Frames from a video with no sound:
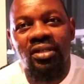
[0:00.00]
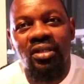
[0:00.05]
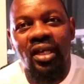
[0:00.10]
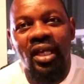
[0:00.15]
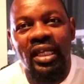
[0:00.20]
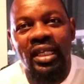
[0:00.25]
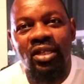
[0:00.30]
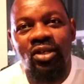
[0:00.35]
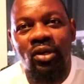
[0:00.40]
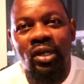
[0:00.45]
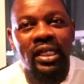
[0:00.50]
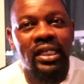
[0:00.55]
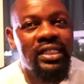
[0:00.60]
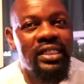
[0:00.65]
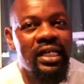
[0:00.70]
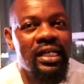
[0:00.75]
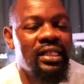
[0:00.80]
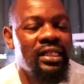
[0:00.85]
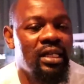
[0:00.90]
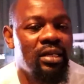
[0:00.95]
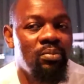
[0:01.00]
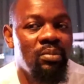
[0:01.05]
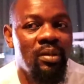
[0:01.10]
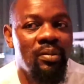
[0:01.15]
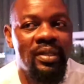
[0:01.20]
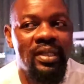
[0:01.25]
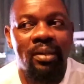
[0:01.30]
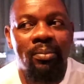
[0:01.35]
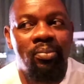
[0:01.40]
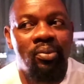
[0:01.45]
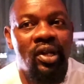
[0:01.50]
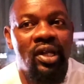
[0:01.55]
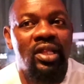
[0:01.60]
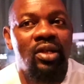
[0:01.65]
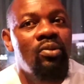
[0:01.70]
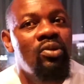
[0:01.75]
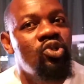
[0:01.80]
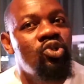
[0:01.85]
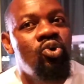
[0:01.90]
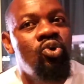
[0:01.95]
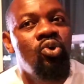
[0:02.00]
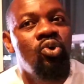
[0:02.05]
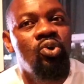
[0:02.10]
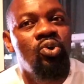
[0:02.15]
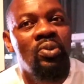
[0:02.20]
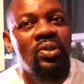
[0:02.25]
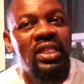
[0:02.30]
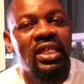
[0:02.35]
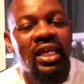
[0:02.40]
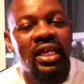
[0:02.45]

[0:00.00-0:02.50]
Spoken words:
And you can tell that maybe the brother was cool with